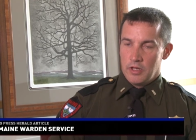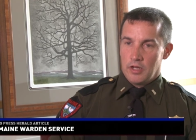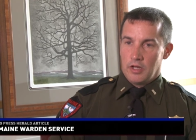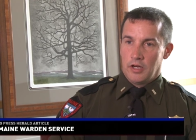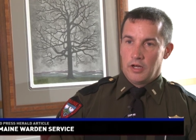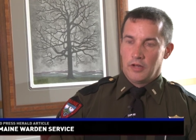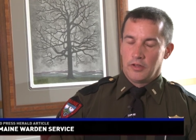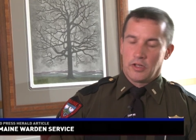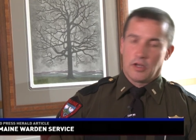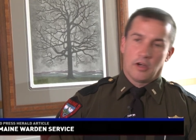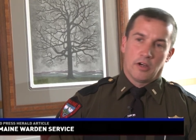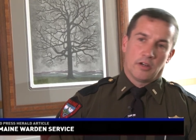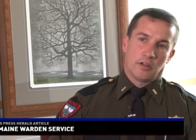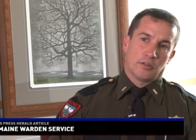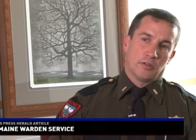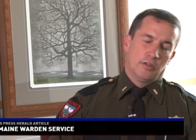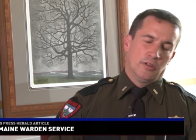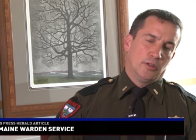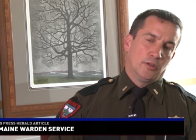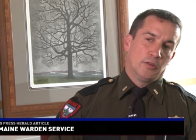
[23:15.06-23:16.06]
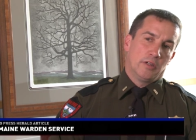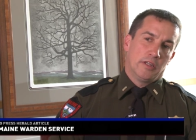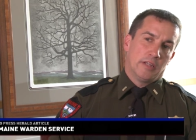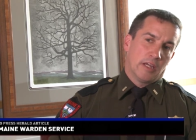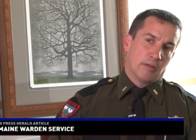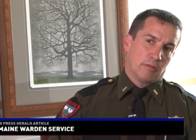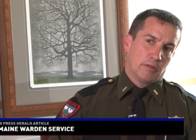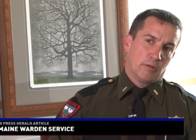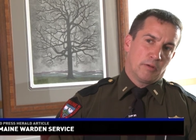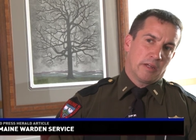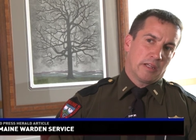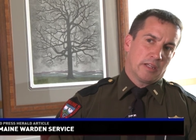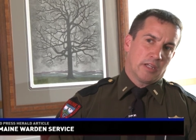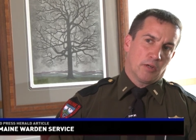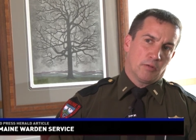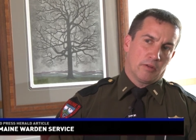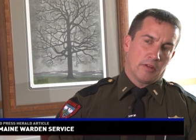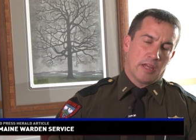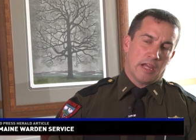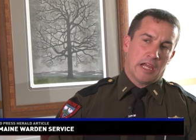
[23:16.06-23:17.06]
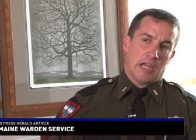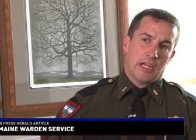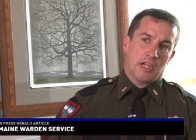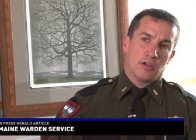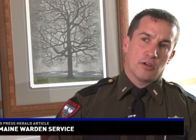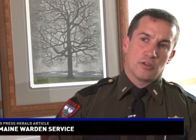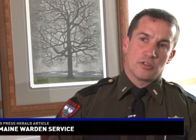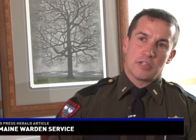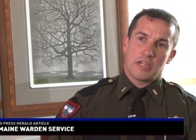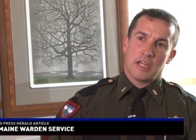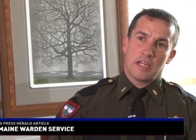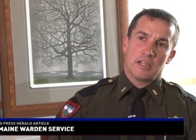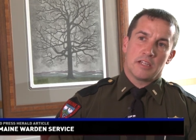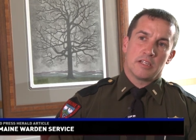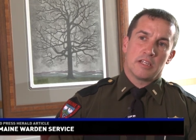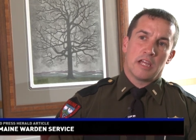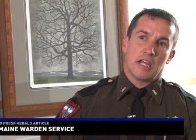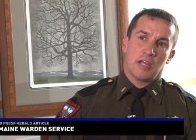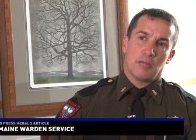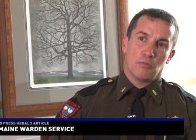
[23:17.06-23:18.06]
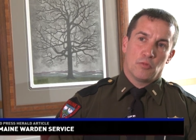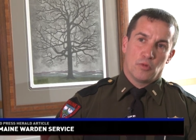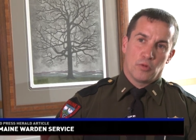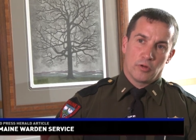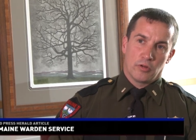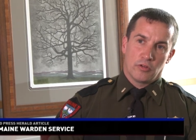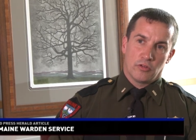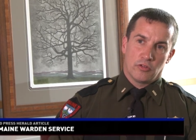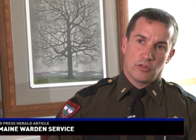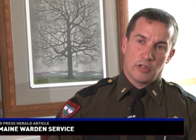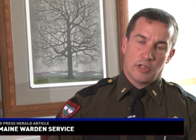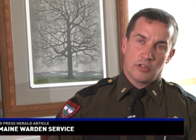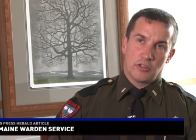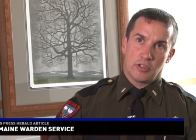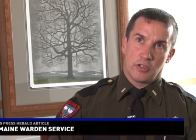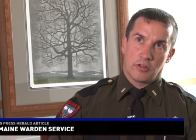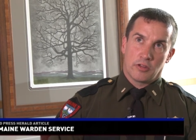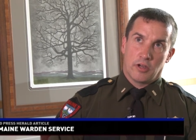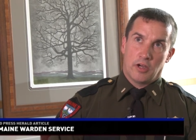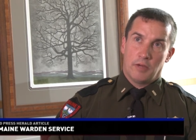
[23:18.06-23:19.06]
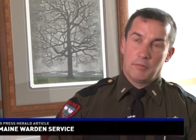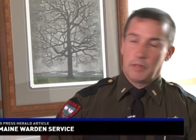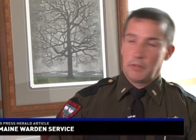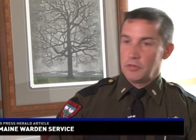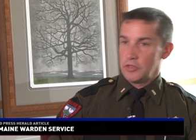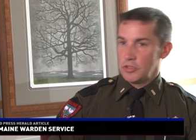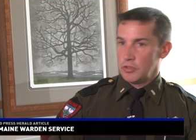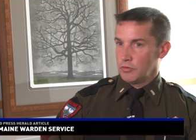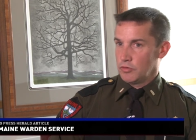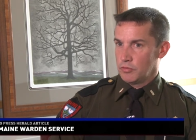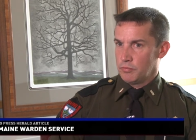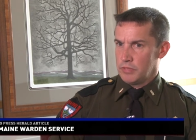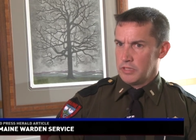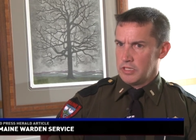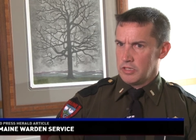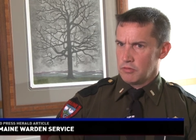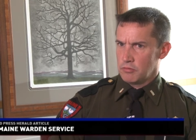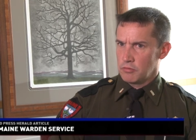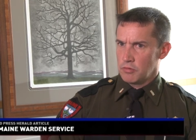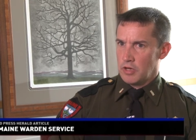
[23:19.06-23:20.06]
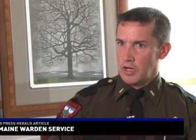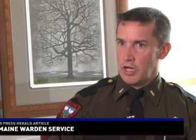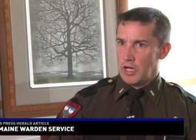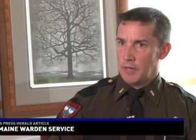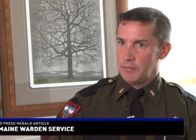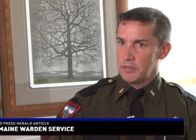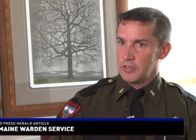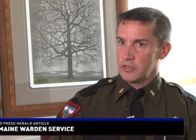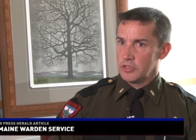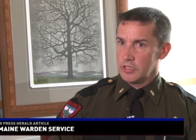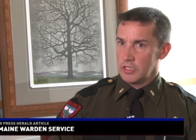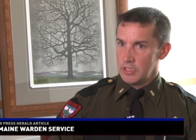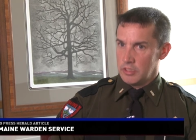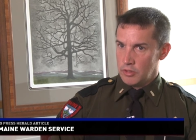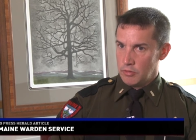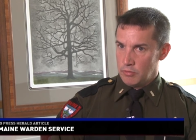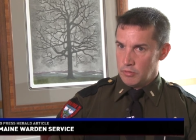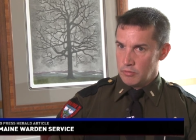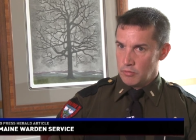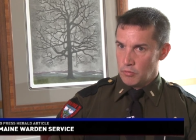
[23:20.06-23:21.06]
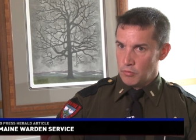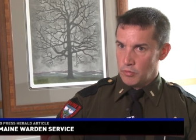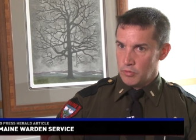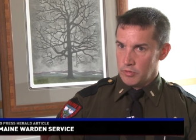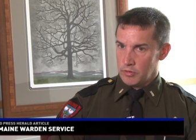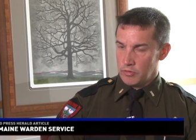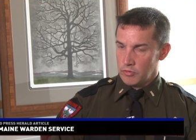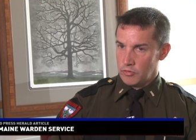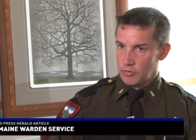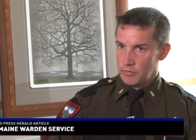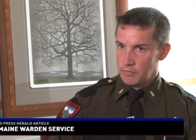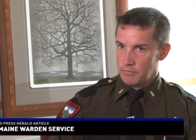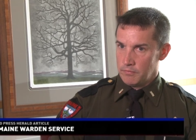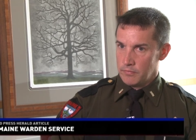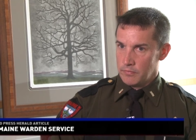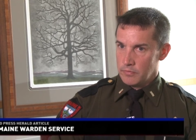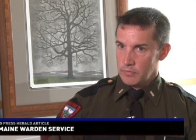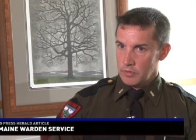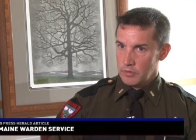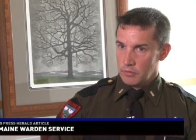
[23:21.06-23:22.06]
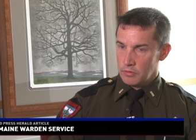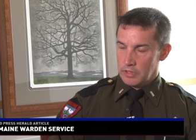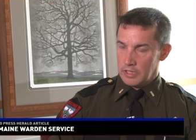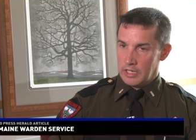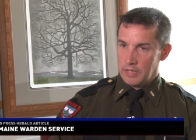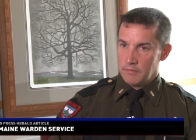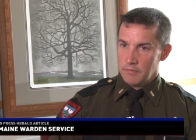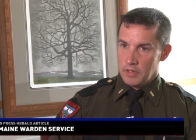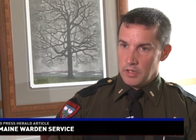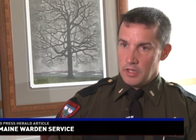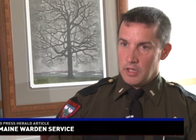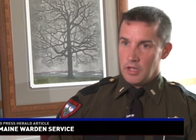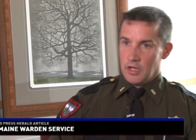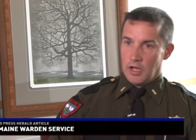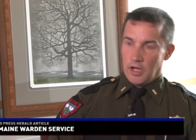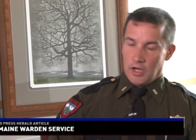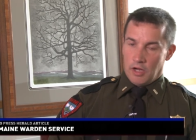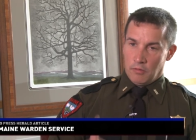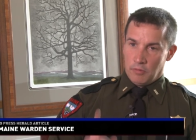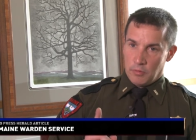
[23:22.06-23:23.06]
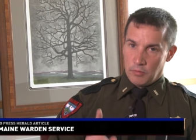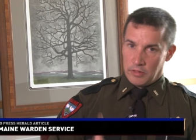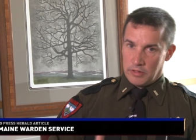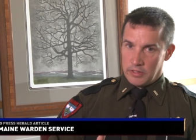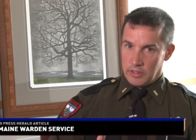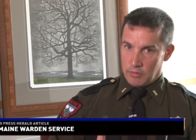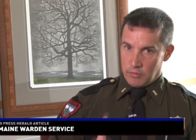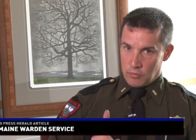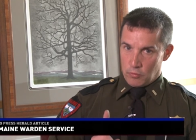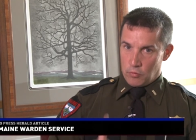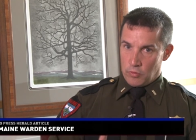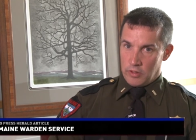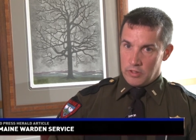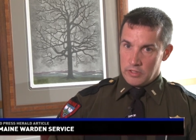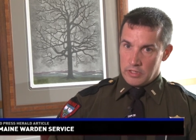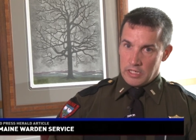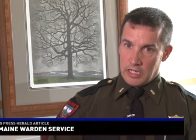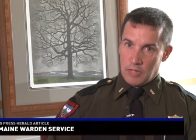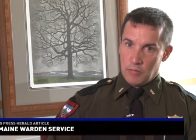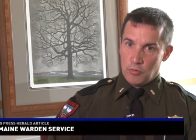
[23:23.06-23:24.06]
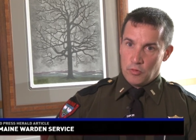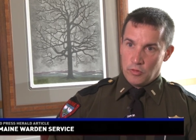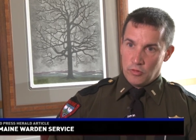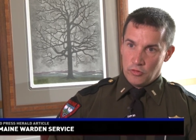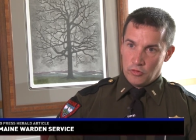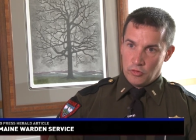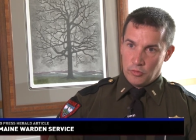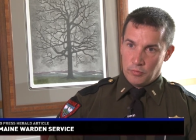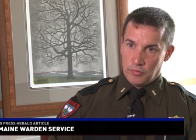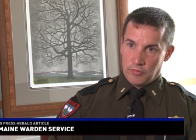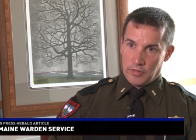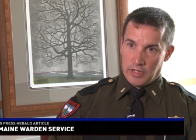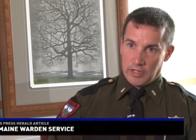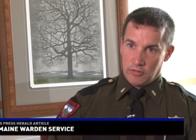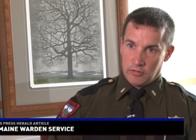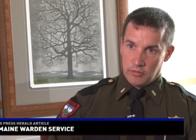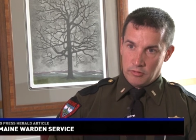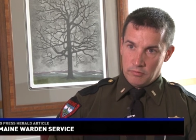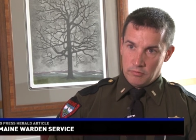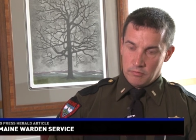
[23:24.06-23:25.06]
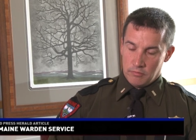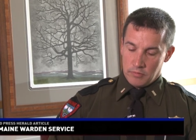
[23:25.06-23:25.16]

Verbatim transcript: Uh, the article alluded that we went there with eight or ten game wardens, and she thought maybe she was being robbed, and she didn't know we were wardens. Okay, uh, we went there with one game warden supervisor,